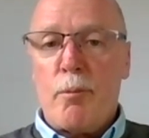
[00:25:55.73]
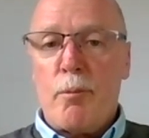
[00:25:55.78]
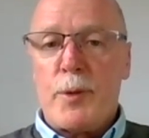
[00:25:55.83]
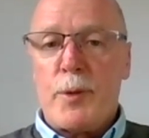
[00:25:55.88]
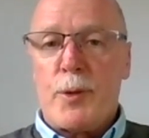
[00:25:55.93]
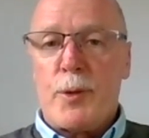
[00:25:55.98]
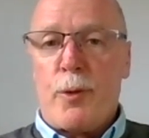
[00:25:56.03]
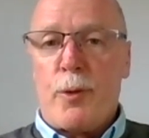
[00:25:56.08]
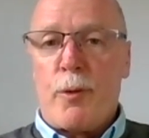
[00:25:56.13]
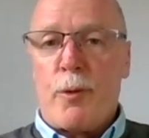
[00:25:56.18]

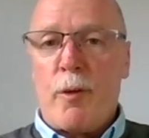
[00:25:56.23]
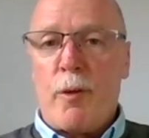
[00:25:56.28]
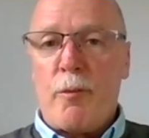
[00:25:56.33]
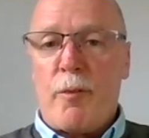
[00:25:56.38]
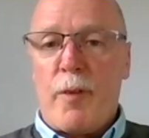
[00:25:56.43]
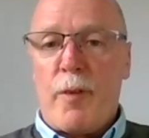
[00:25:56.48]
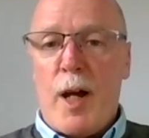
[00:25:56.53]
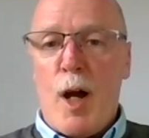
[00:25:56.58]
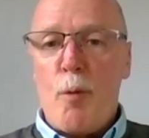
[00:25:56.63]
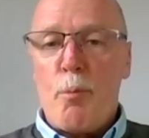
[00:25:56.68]
store on
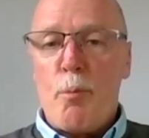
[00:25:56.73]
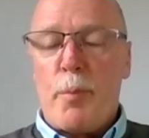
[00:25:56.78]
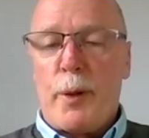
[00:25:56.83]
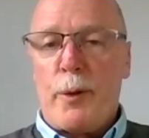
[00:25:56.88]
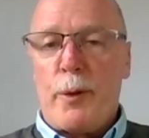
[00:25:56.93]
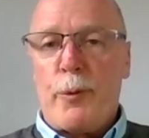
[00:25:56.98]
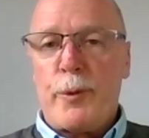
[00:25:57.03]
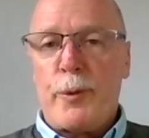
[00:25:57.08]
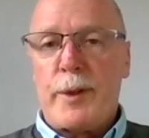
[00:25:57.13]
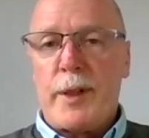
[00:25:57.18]
farm, but
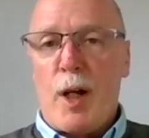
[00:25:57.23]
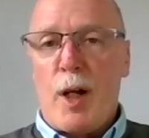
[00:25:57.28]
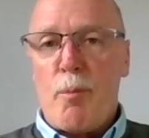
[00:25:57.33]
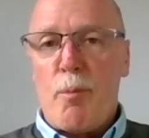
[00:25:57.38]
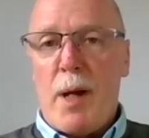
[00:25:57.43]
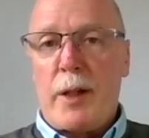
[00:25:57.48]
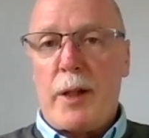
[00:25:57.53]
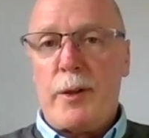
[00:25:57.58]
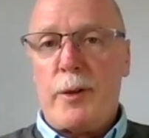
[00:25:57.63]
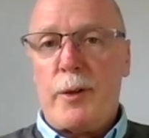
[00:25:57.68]
also
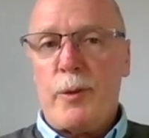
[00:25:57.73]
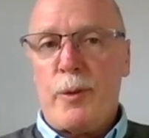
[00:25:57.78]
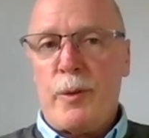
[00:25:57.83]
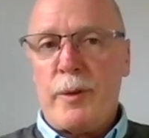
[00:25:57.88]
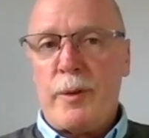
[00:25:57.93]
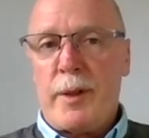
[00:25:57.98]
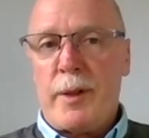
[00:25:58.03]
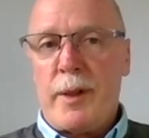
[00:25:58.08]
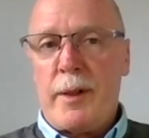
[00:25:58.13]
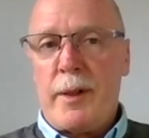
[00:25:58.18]
make
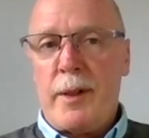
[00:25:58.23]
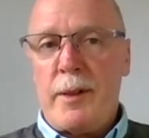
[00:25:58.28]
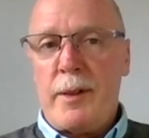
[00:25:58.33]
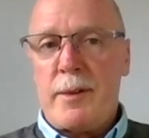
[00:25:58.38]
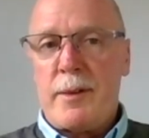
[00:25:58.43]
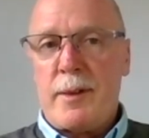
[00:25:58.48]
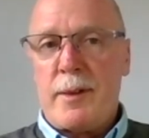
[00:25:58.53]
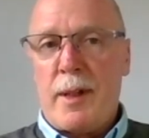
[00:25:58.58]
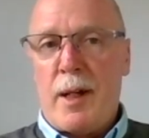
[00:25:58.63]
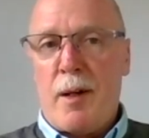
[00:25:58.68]
sure that it
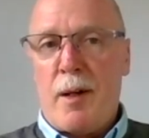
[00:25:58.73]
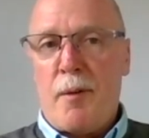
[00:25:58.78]
is